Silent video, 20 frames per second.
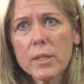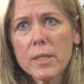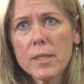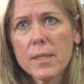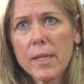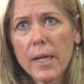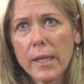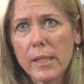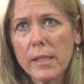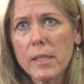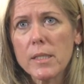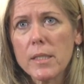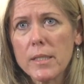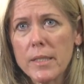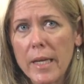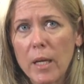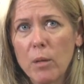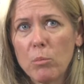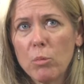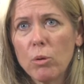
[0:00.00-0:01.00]
decided to
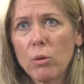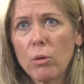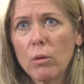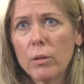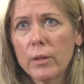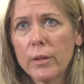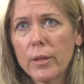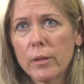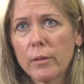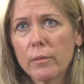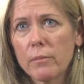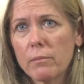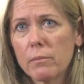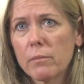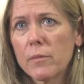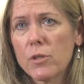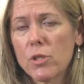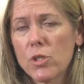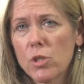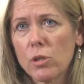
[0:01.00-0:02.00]
table
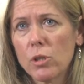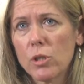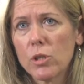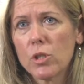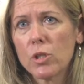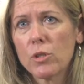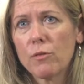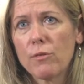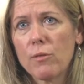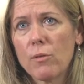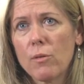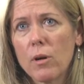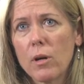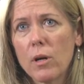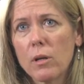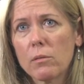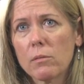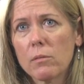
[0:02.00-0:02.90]
the search for